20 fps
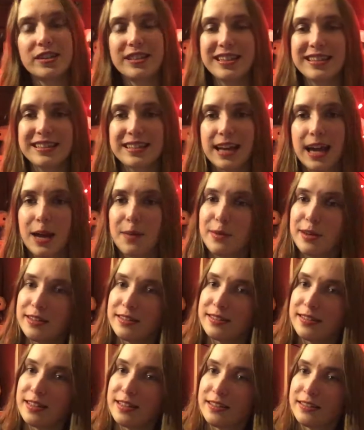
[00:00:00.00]
This time
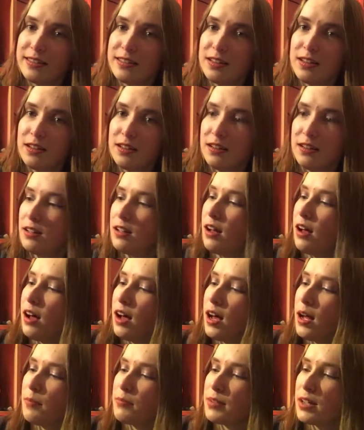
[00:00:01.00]
it's this
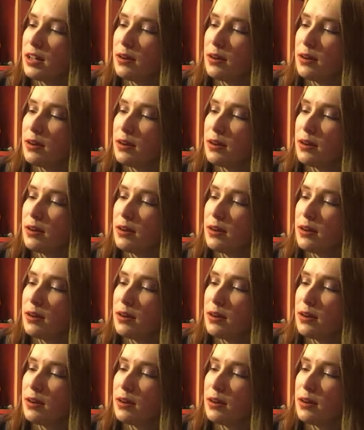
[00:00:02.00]
kind